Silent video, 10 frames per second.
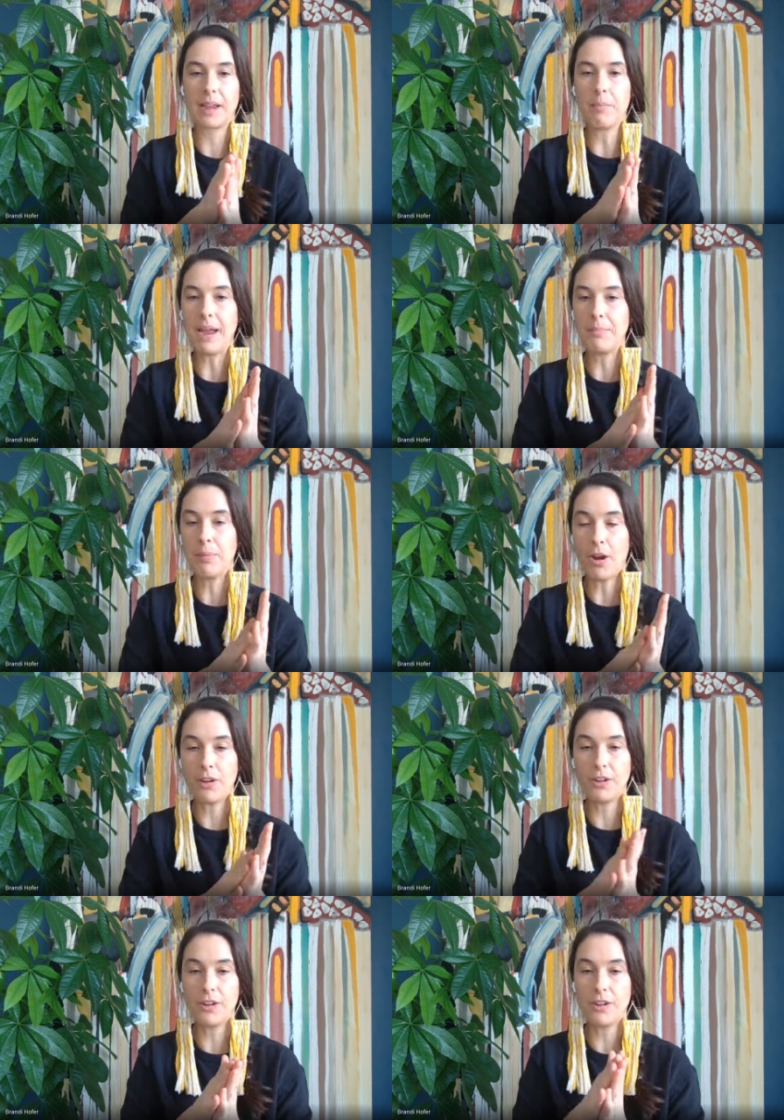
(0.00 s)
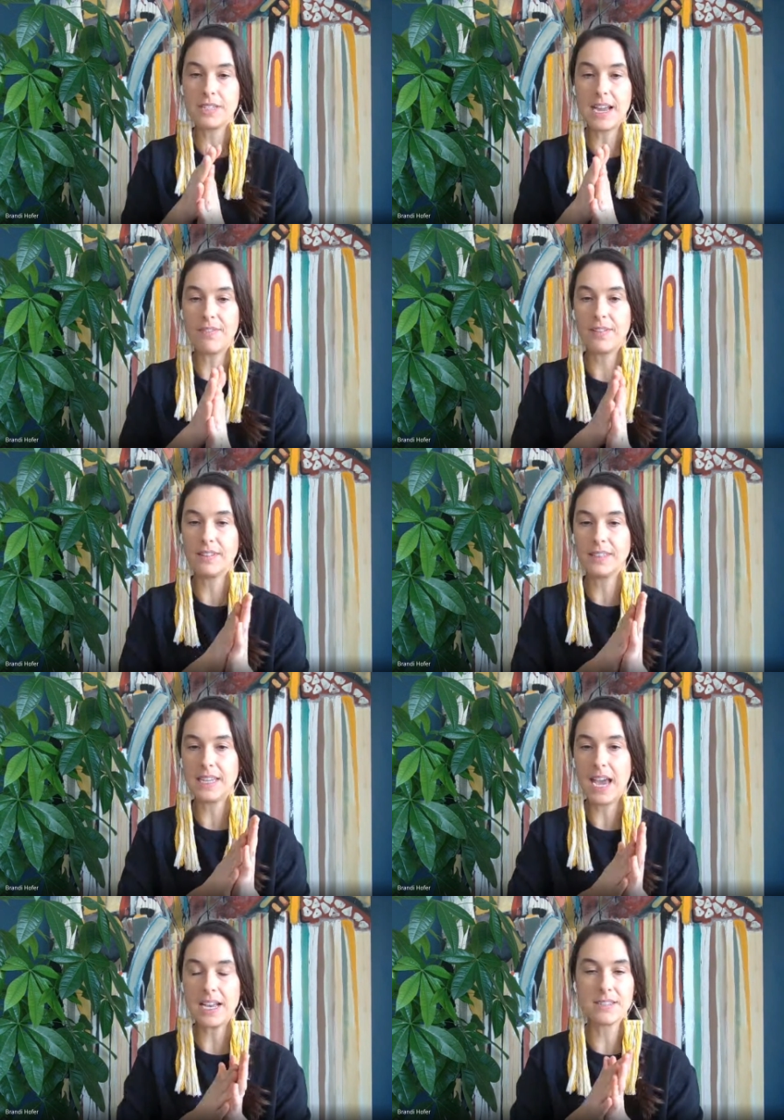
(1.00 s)
my partner
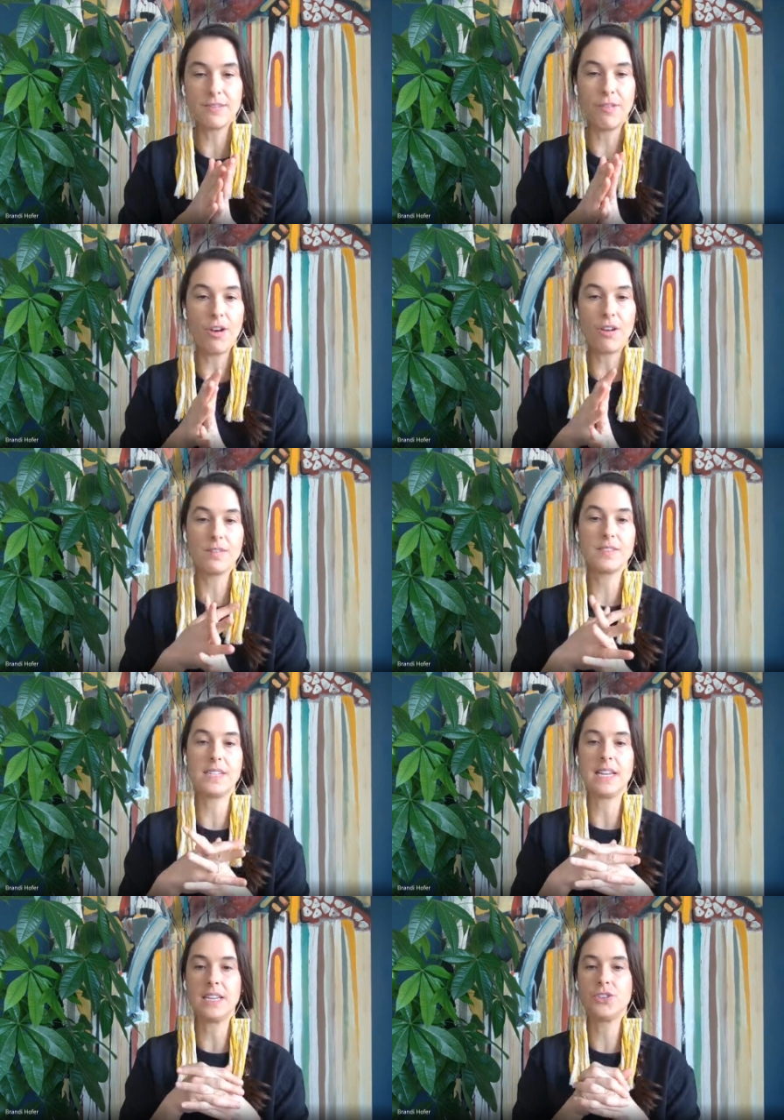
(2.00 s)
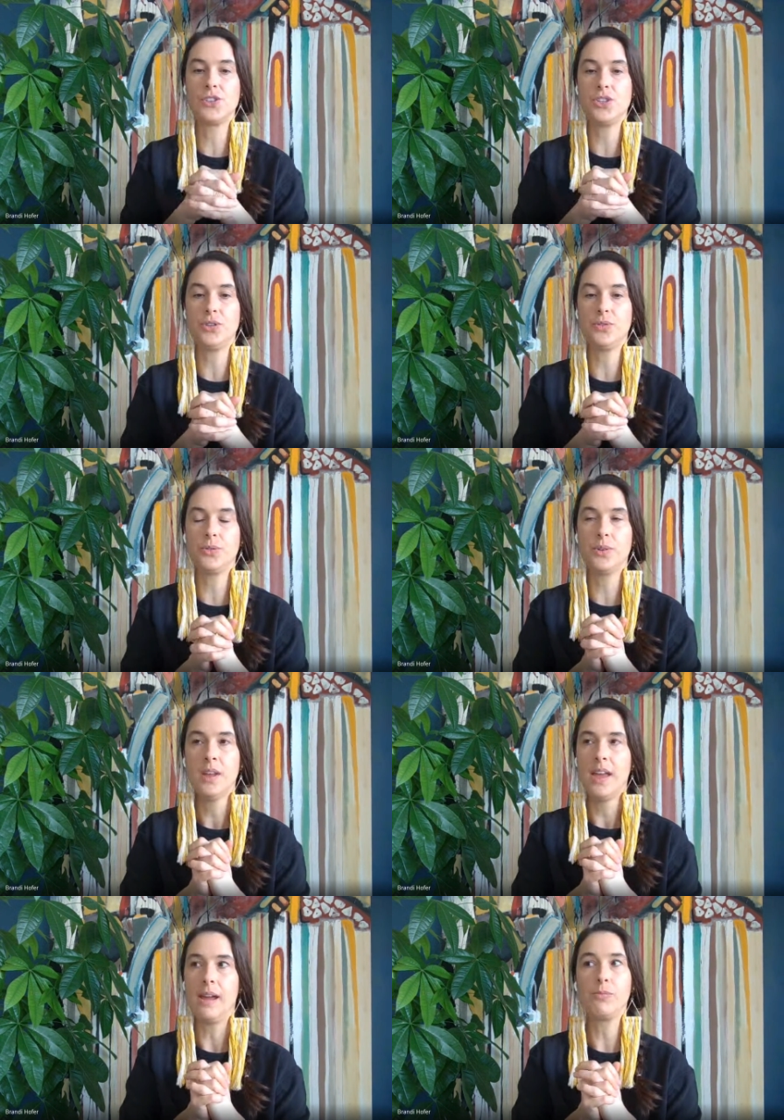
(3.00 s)
definitely has evolved into
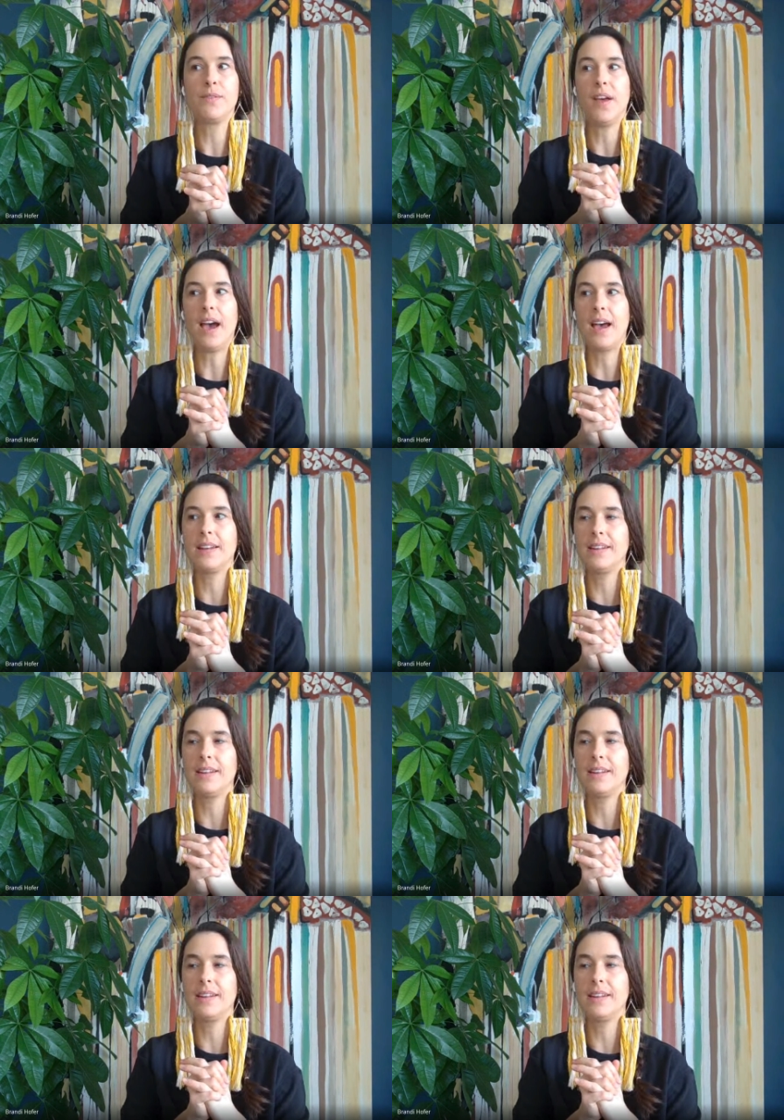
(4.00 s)
and we've had